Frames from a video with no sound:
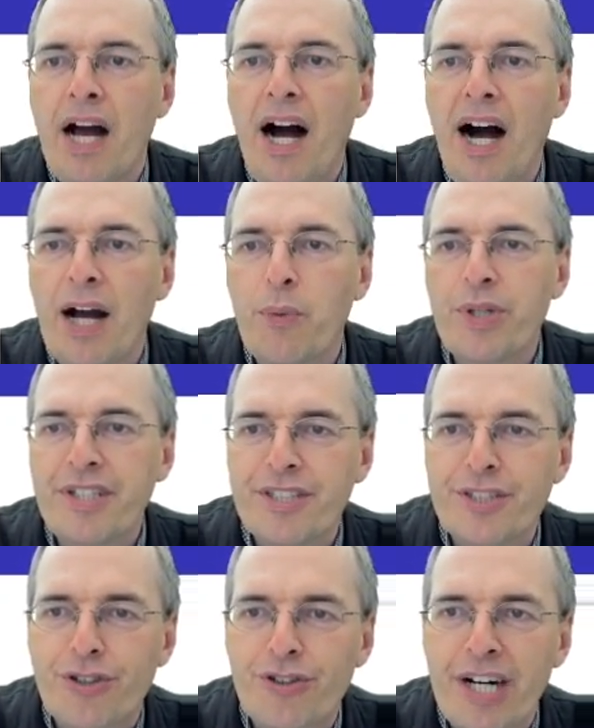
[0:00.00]
I wouldn't
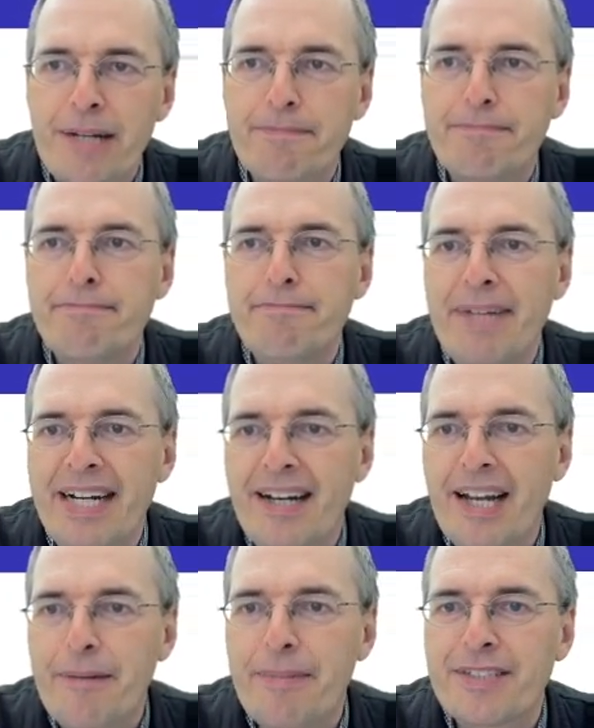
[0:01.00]
describe
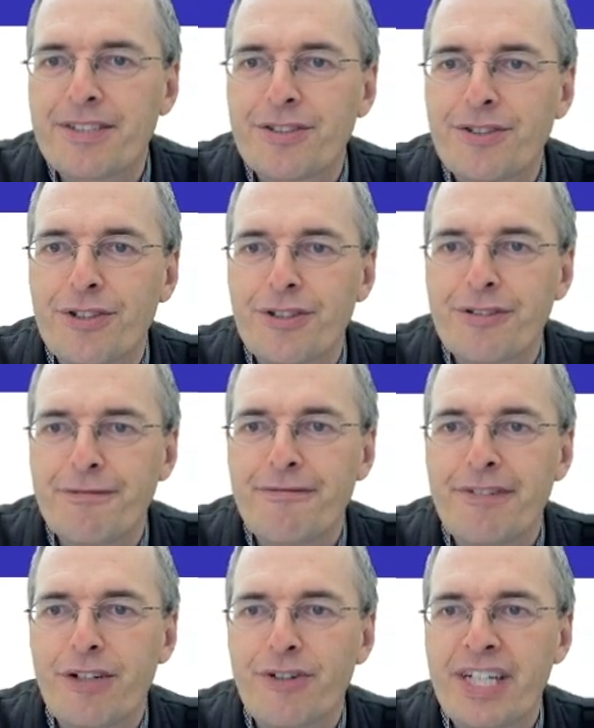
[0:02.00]
MATLAB as a sort of
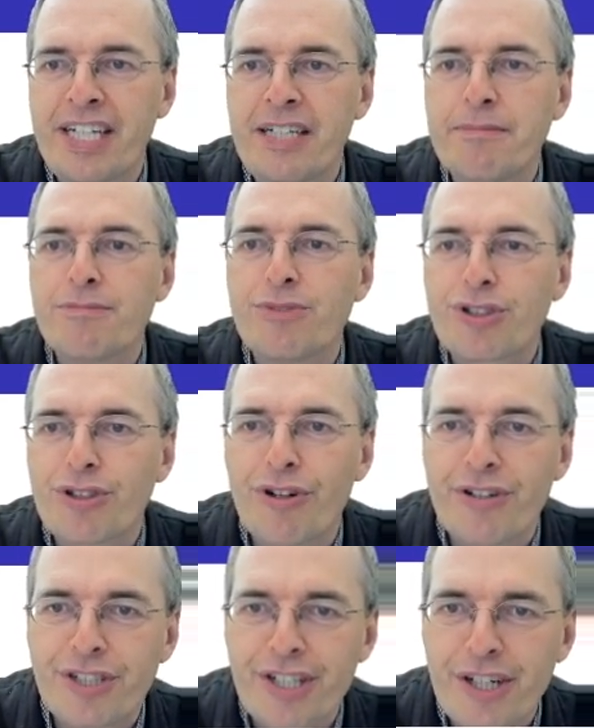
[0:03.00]
very
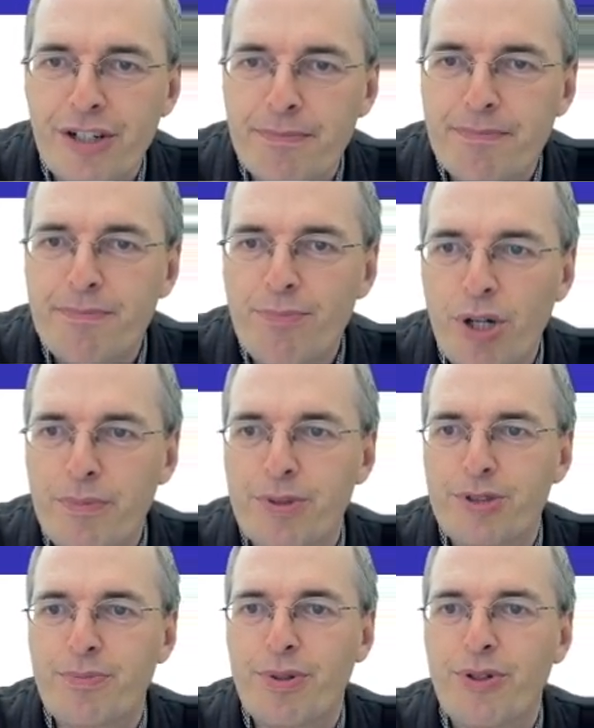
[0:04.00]
strong general
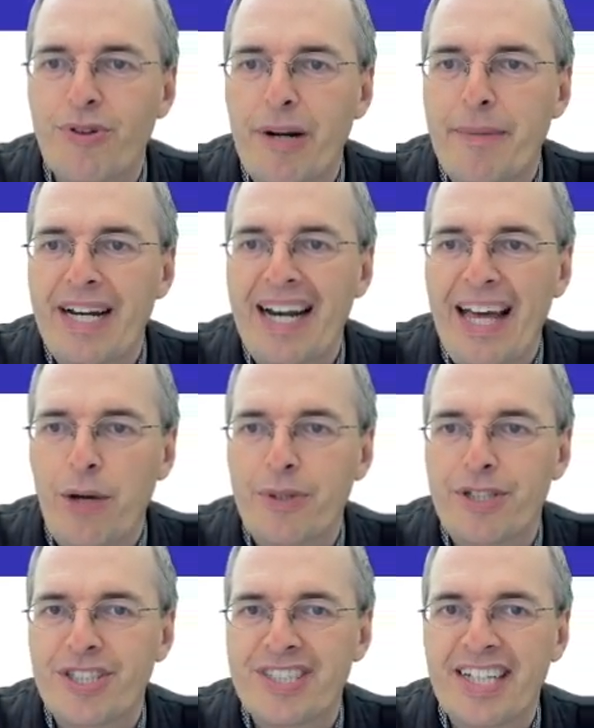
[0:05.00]
purpose programming
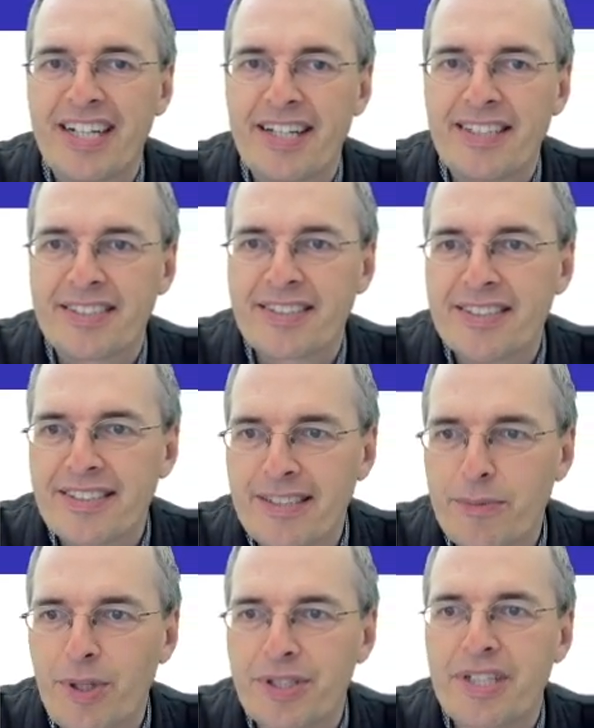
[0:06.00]
language as it has
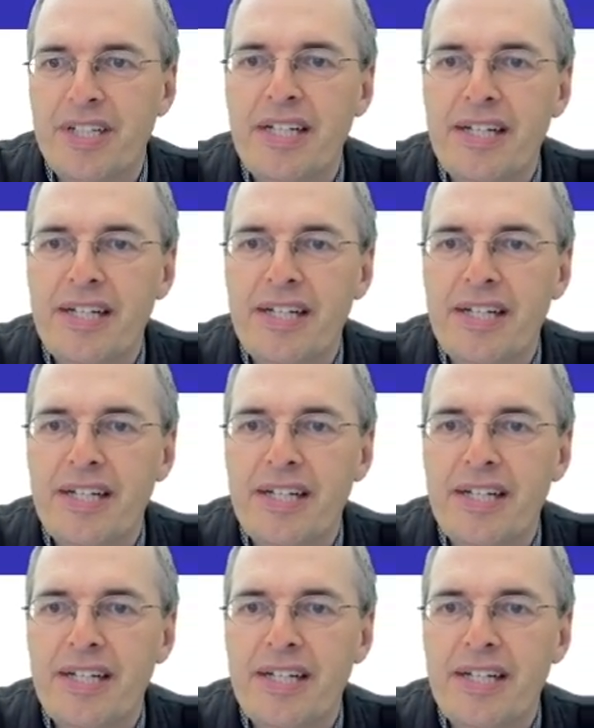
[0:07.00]
somewhat